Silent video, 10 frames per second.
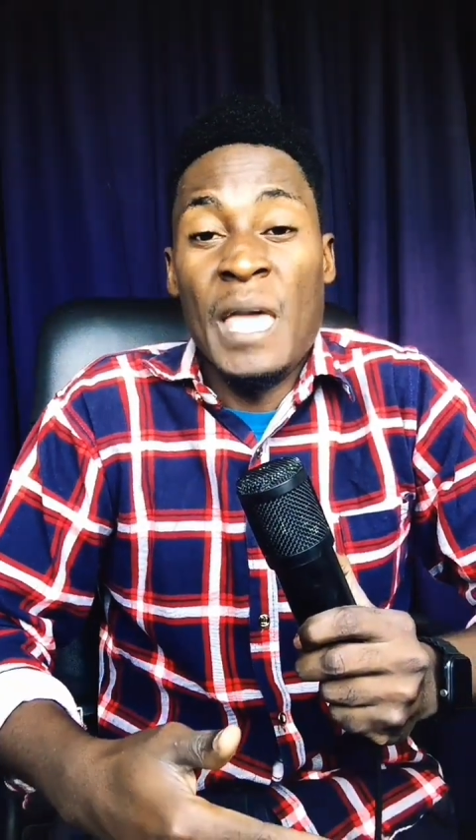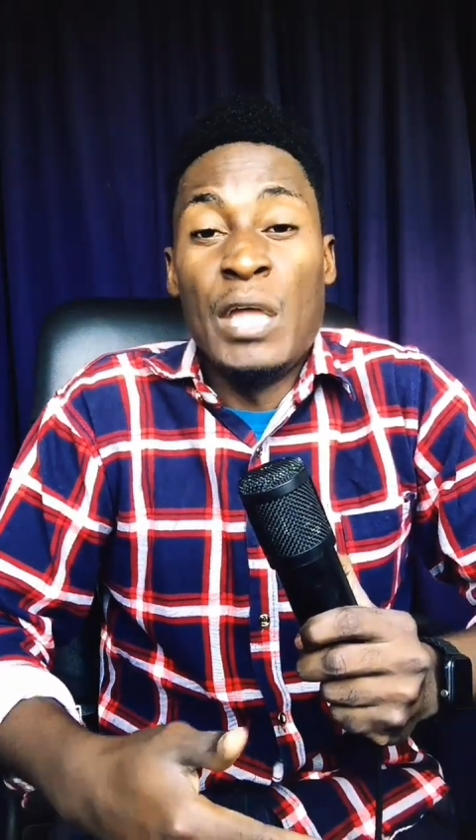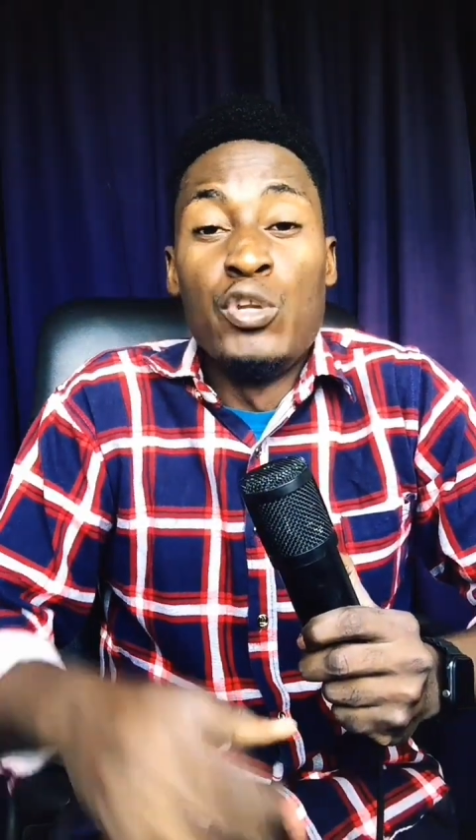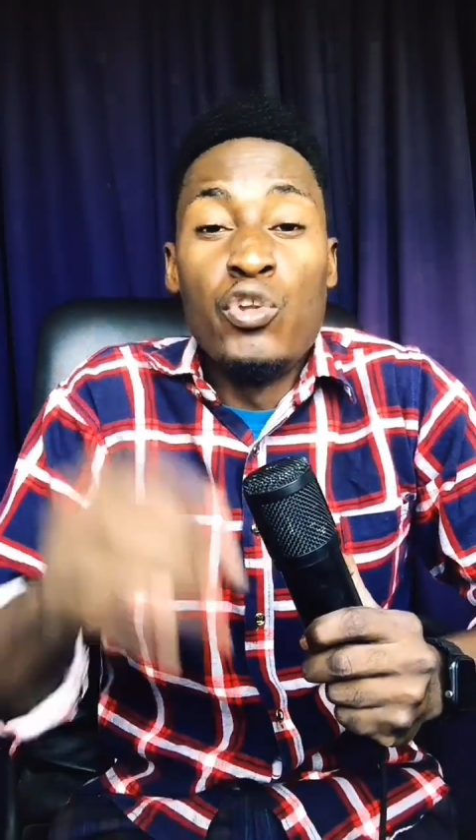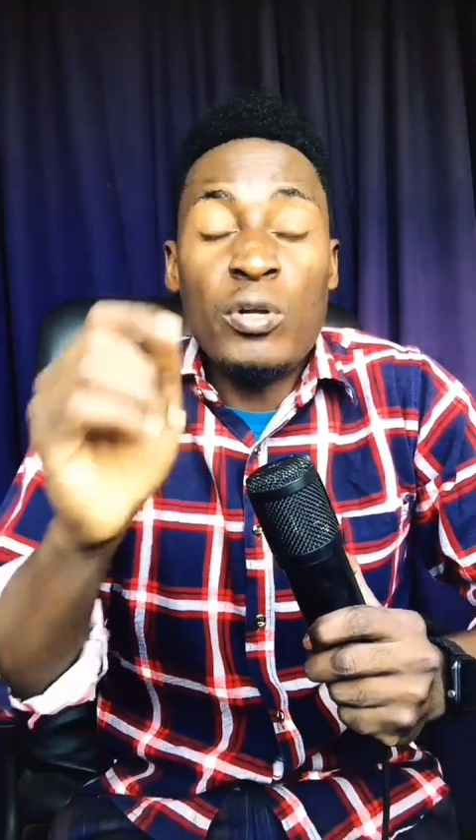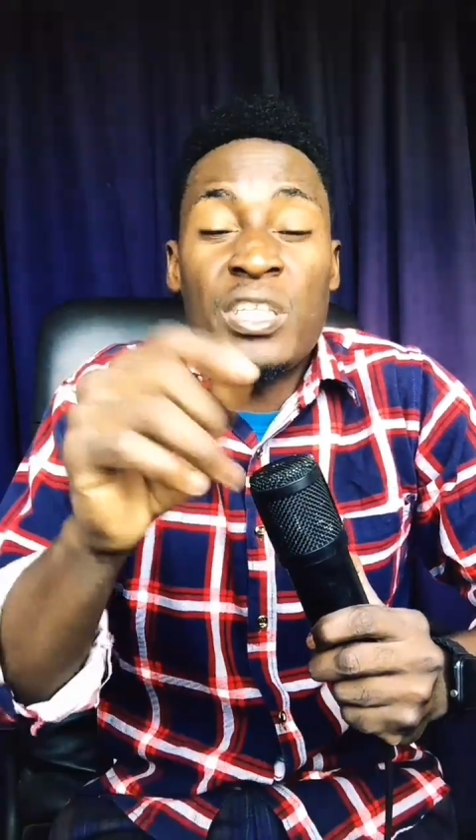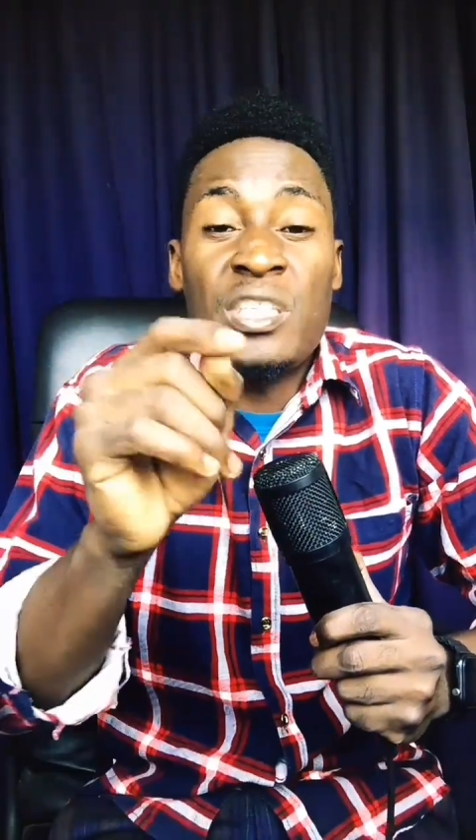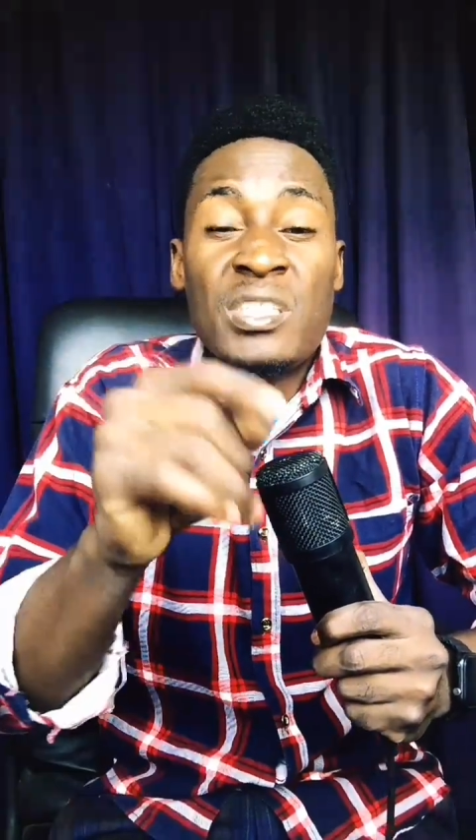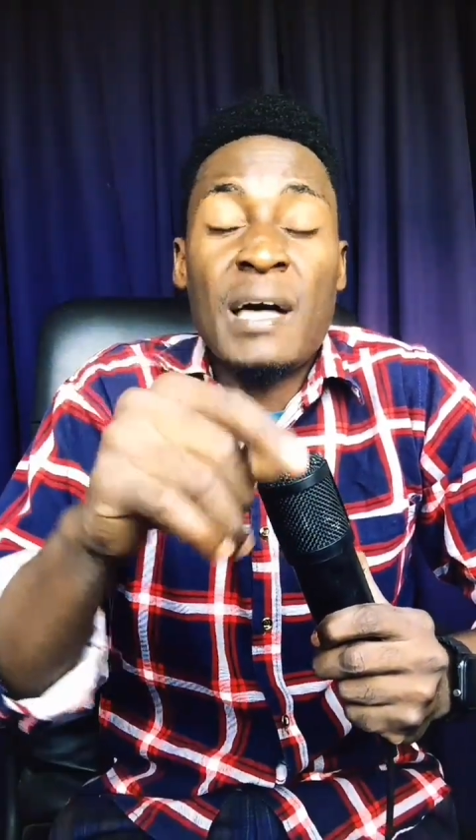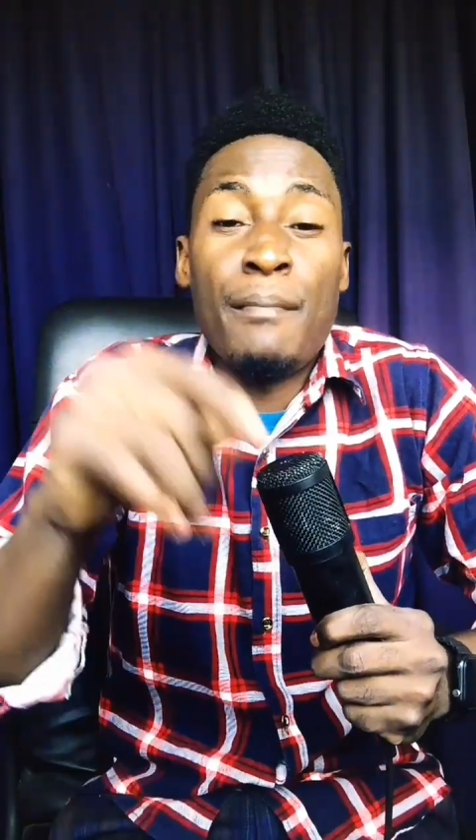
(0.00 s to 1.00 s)

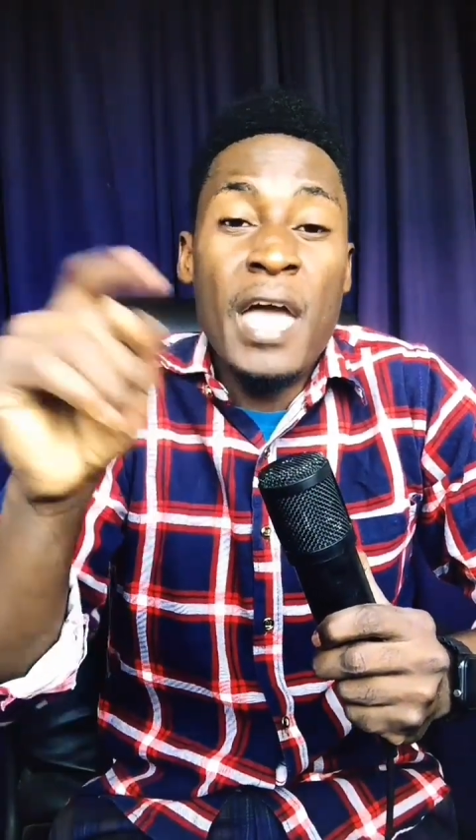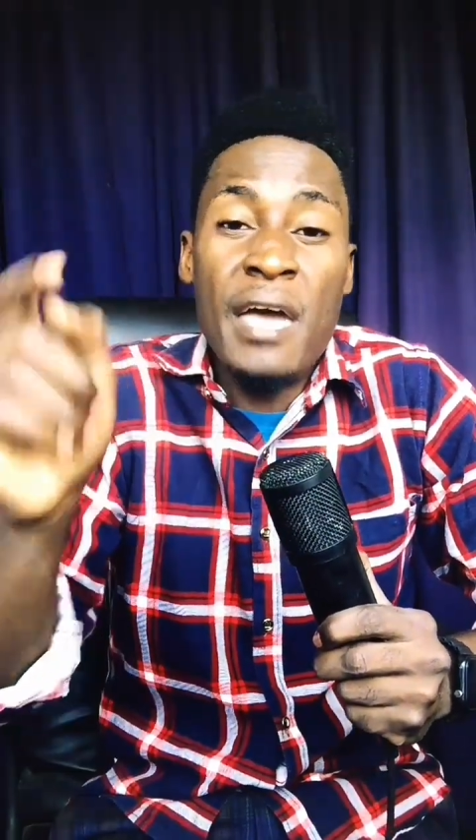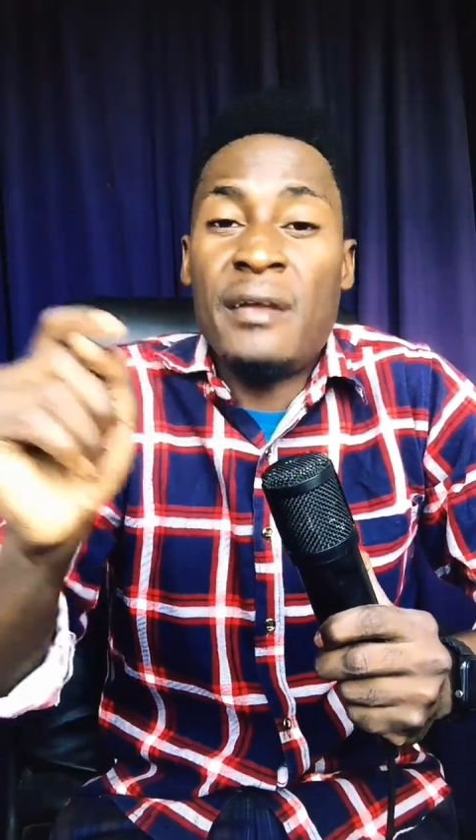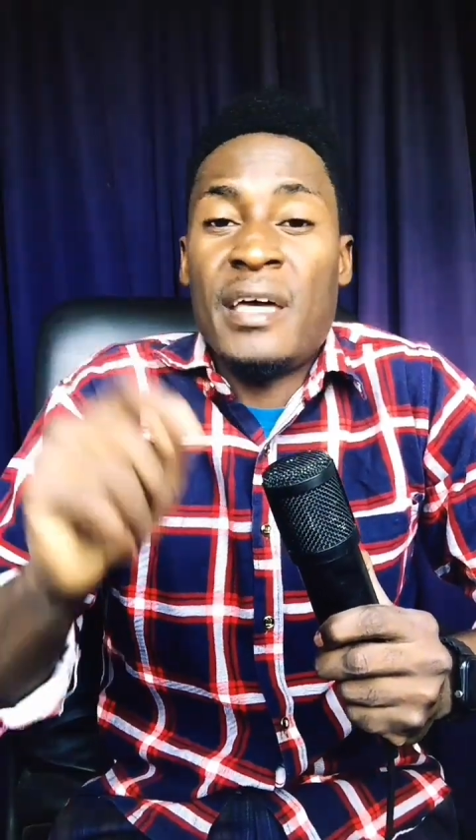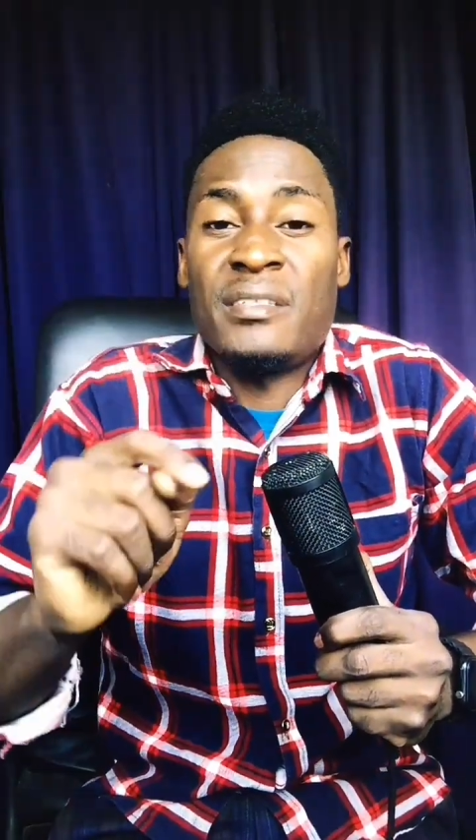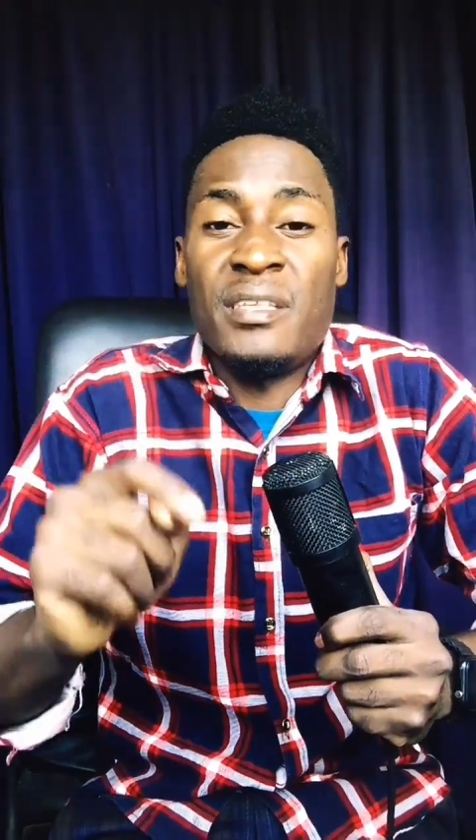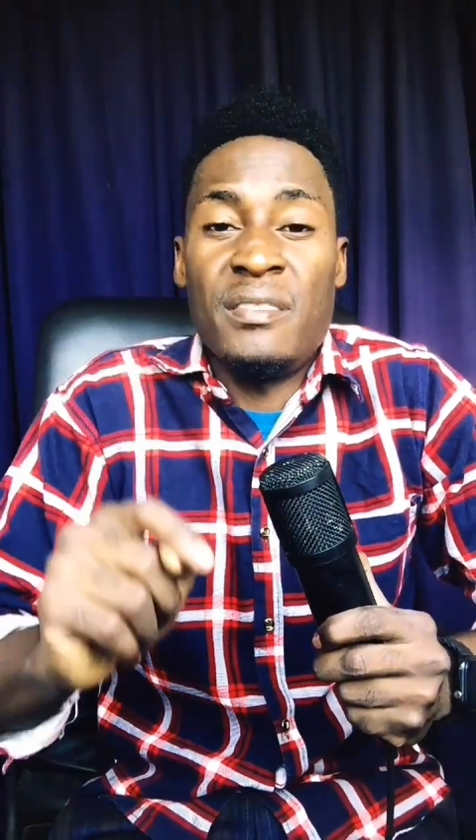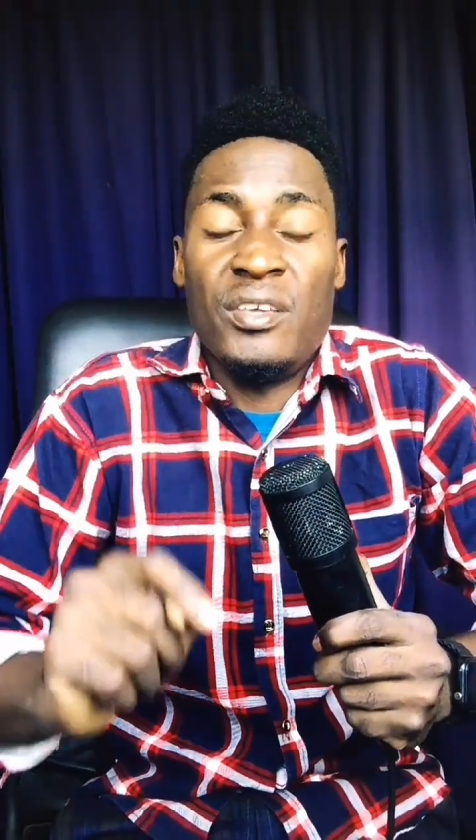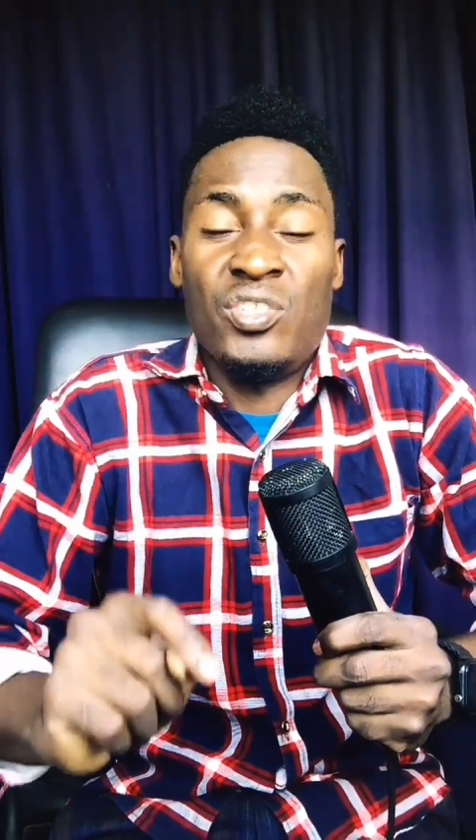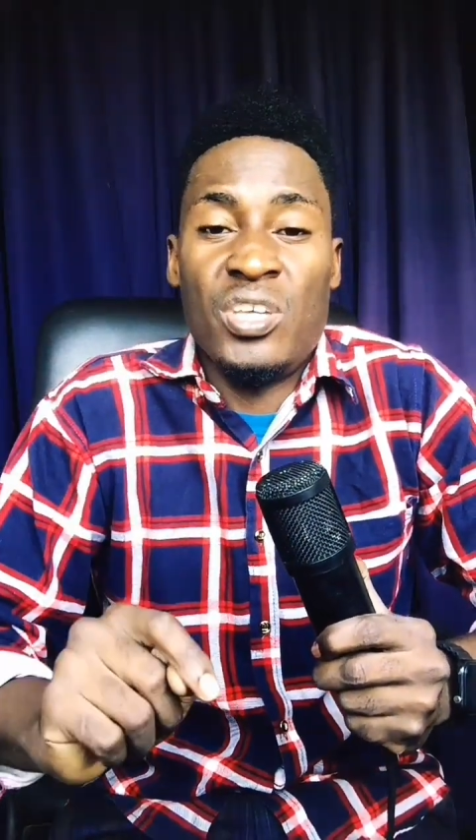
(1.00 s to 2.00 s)
Notice some errors in
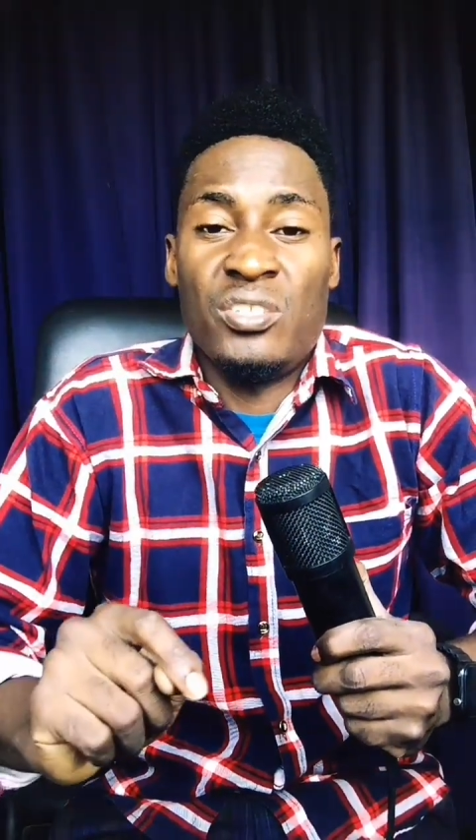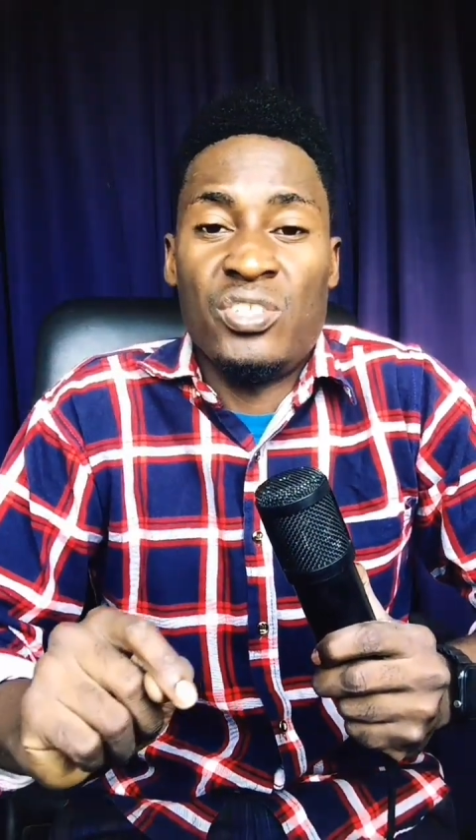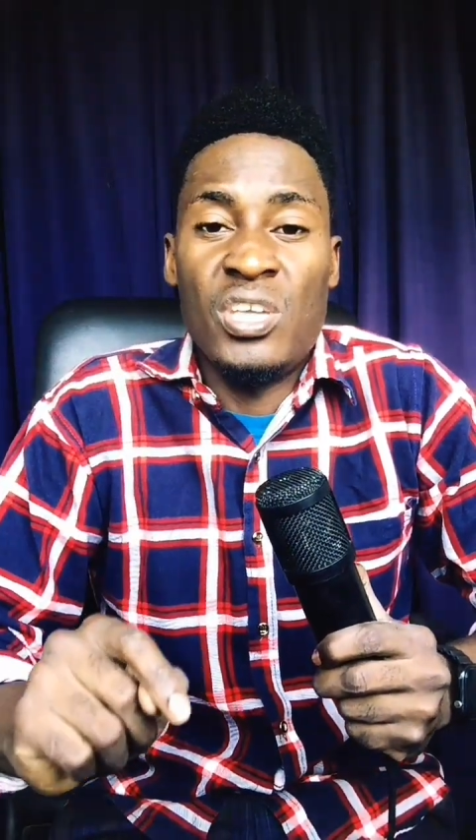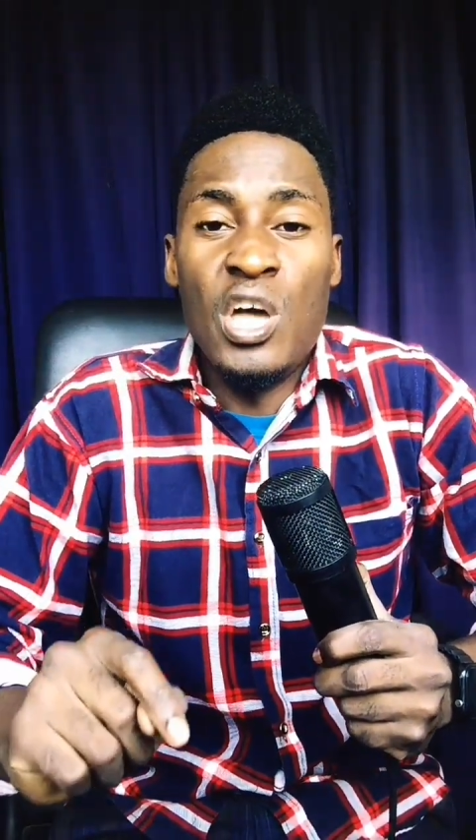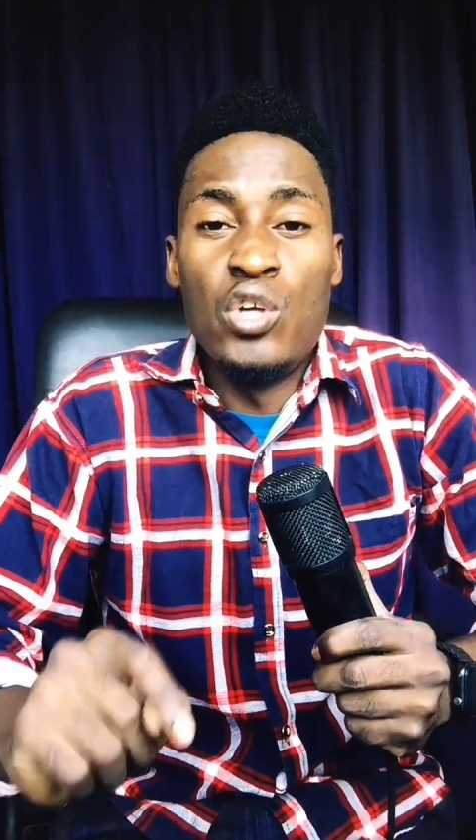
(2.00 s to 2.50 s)
the church.